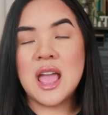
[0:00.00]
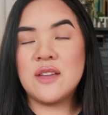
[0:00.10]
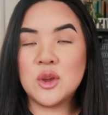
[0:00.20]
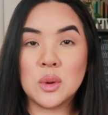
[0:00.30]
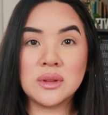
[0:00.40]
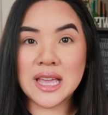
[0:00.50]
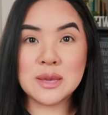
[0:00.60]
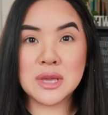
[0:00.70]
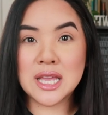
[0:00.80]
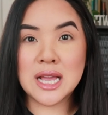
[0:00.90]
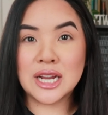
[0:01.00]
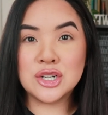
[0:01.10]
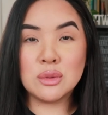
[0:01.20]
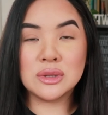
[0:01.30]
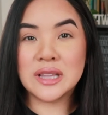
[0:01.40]
If you are like me, I
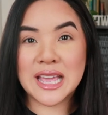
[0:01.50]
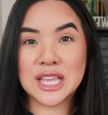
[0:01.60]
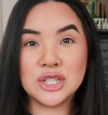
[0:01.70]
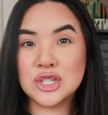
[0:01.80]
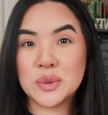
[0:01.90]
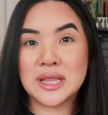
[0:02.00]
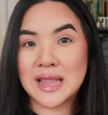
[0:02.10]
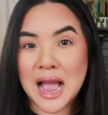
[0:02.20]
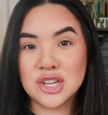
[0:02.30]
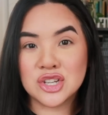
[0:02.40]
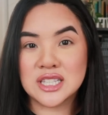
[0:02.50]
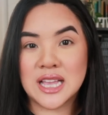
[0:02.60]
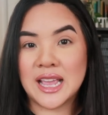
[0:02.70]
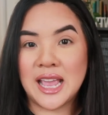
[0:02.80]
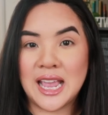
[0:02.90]
don't like doing lashes.
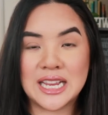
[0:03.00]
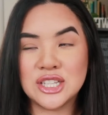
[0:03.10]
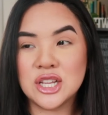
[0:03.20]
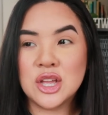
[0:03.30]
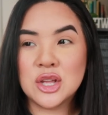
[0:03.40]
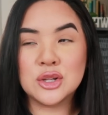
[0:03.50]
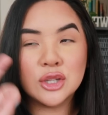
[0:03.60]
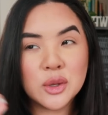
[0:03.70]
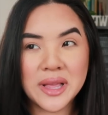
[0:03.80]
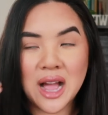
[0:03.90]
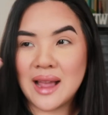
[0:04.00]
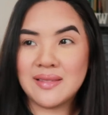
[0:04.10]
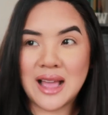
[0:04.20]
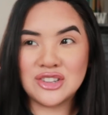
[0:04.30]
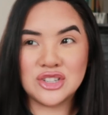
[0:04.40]
I hate gluing
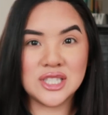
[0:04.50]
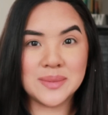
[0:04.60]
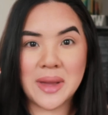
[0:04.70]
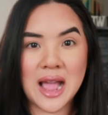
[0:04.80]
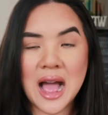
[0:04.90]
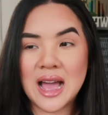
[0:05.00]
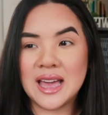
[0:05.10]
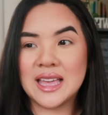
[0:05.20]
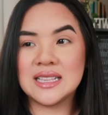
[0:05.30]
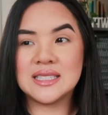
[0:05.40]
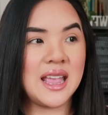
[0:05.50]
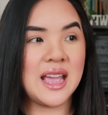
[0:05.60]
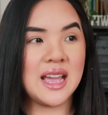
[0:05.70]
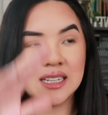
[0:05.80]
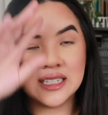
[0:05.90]
eyelashes to my eyes
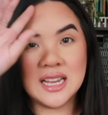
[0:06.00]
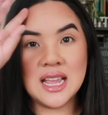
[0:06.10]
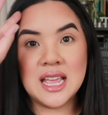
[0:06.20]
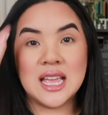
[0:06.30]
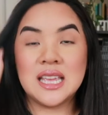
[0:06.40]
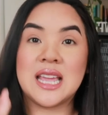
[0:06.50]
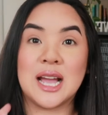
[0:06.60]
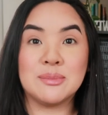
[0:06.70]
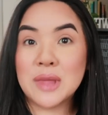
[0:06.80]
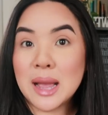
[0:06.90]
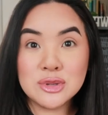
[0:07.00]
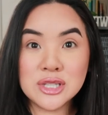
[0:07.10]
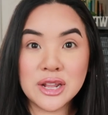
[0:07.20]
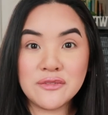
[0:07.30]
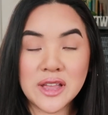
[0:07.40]
and yeah, I'm just
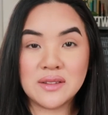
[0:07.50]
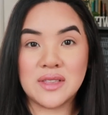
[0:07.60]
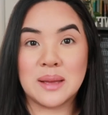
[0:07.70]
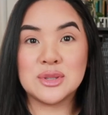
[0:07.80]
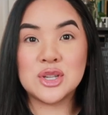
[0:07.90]
not a fan of them.